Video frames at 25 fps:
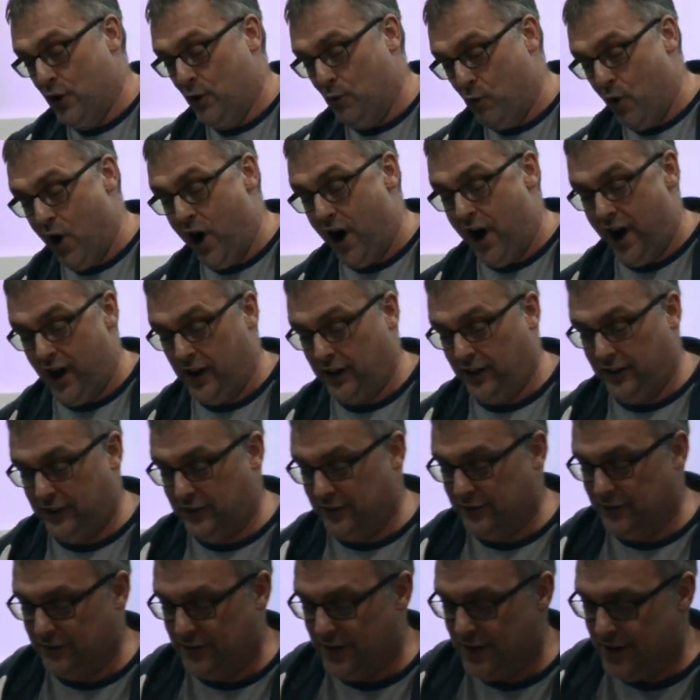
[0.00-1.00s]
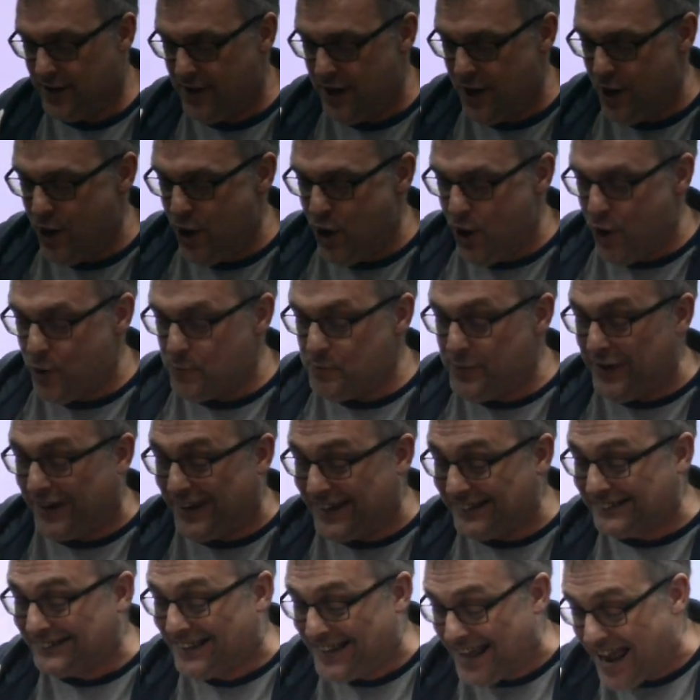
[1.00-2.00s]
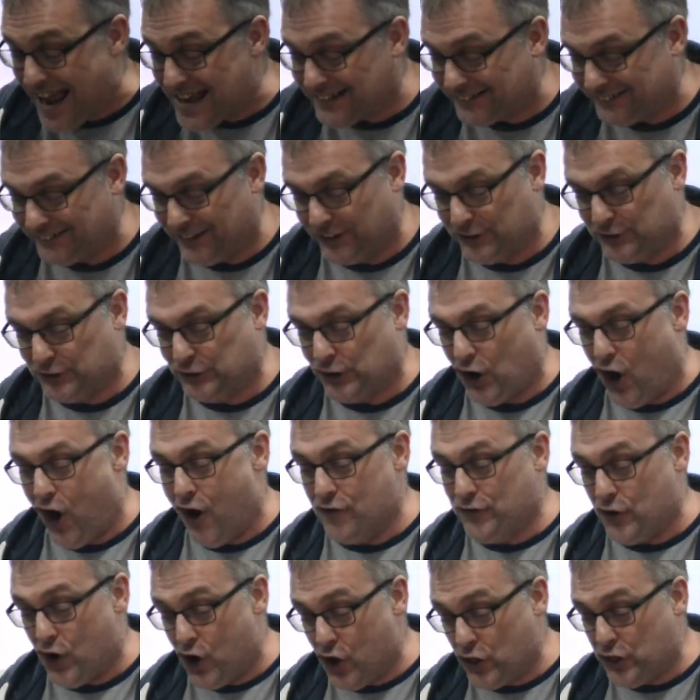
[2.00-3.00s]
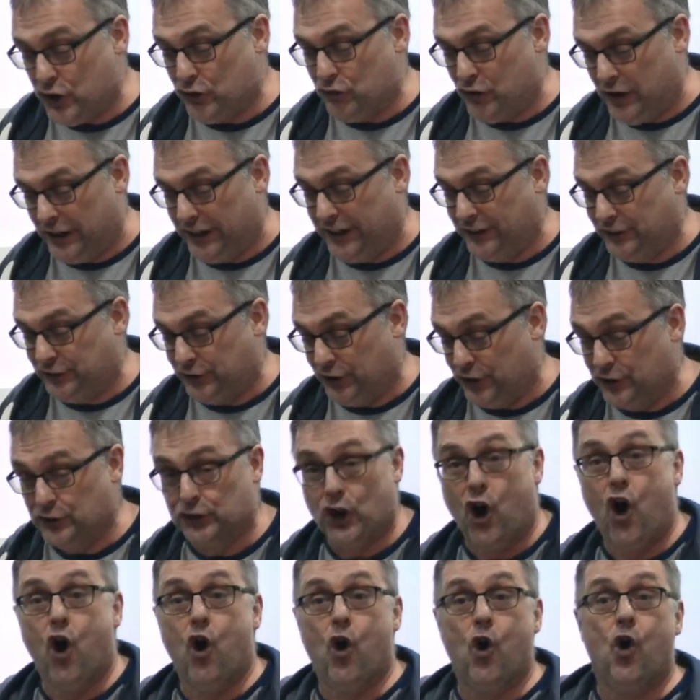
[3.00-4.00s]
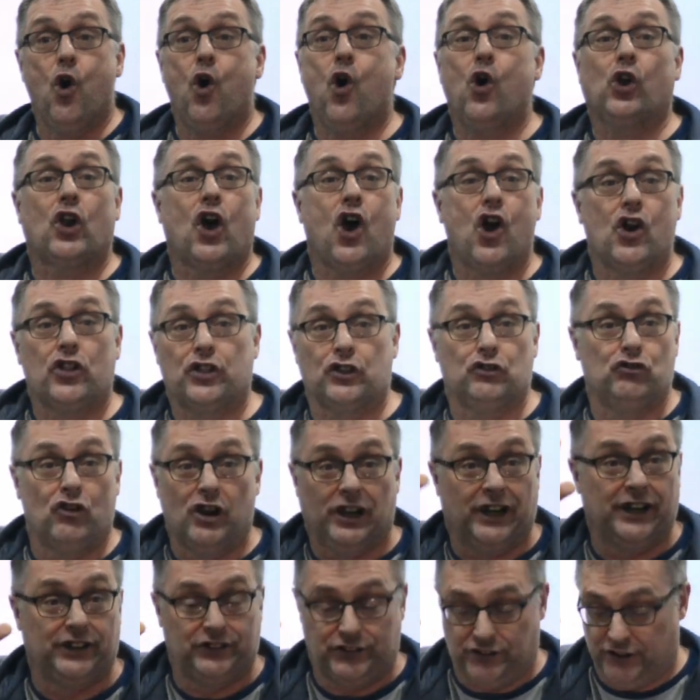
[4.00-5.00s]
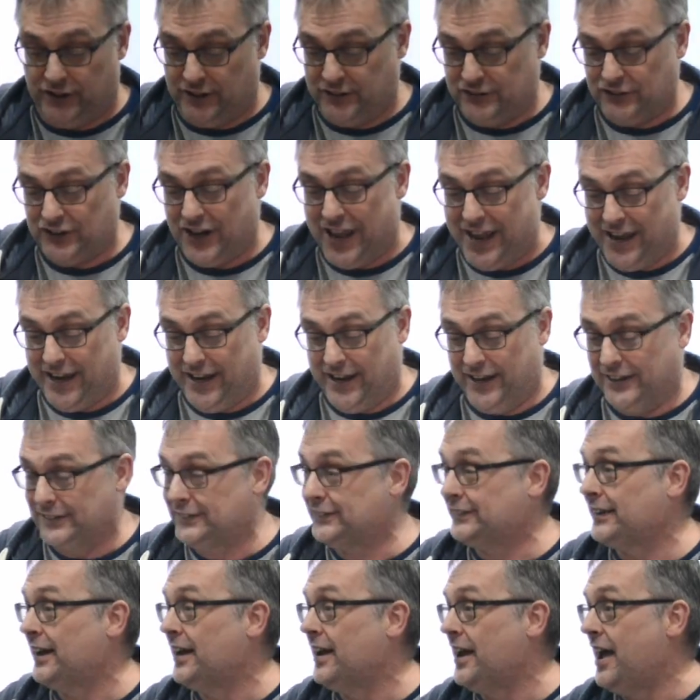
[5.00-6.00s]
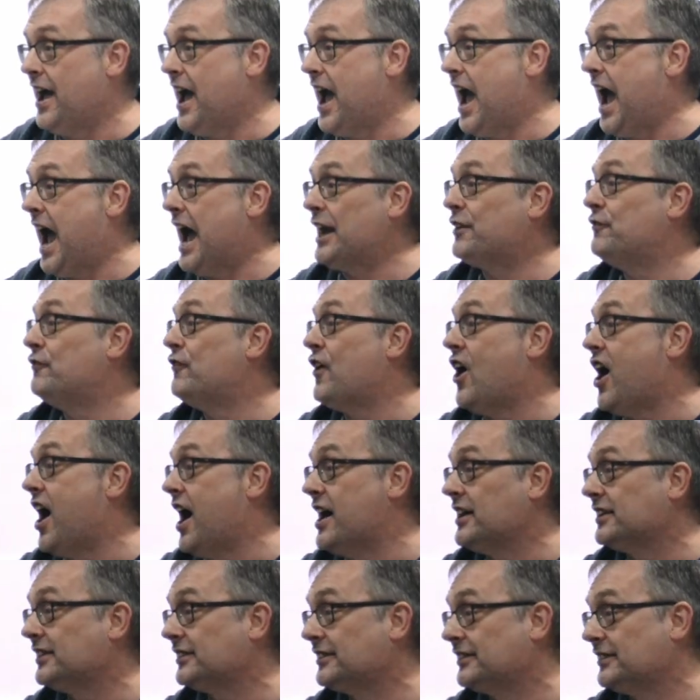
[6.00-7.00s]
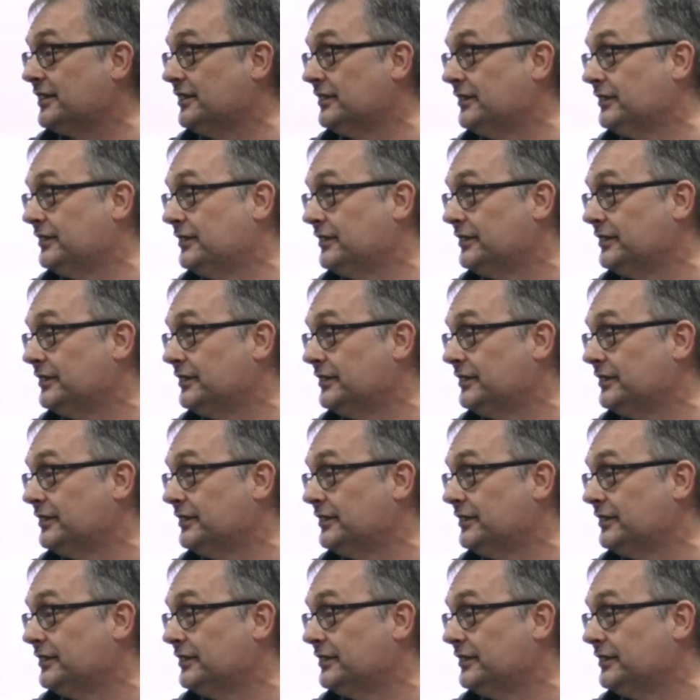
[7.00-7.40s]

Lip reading: Why? Because the essence of other religions, all other religions, is advice.